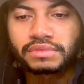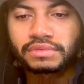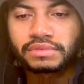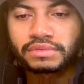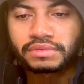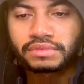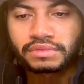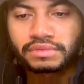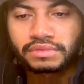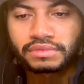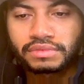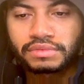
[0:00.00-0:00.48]

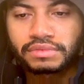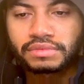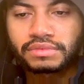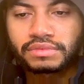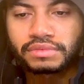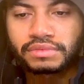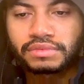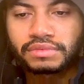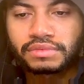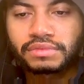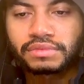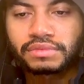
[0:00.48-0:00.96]

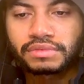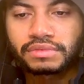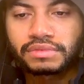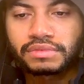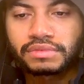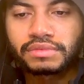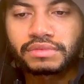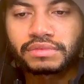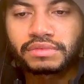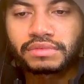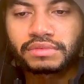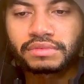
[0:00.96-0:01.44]

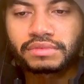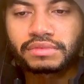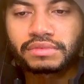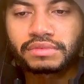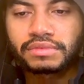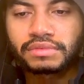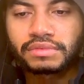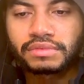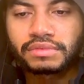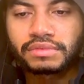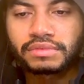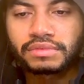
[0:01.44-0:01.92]

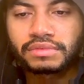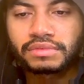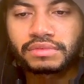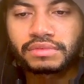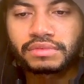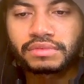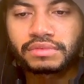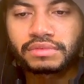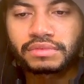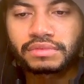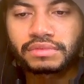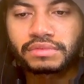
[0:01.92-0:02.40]

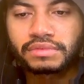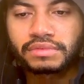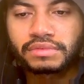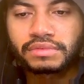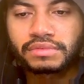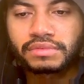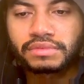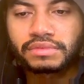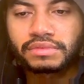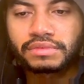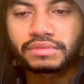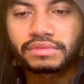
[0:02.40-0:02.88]

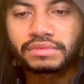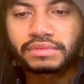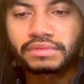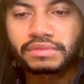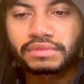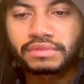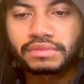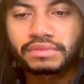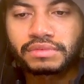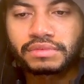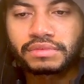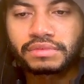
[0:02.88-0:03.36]

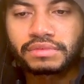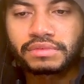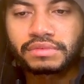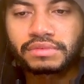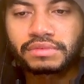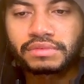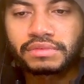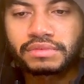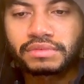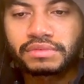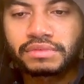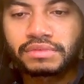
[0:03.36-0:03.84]

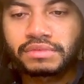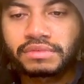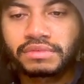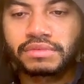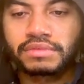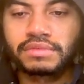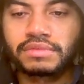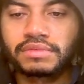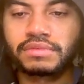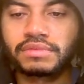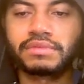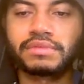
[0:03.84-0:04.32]

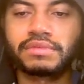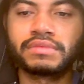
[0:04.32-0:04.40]
This person isn't speaking.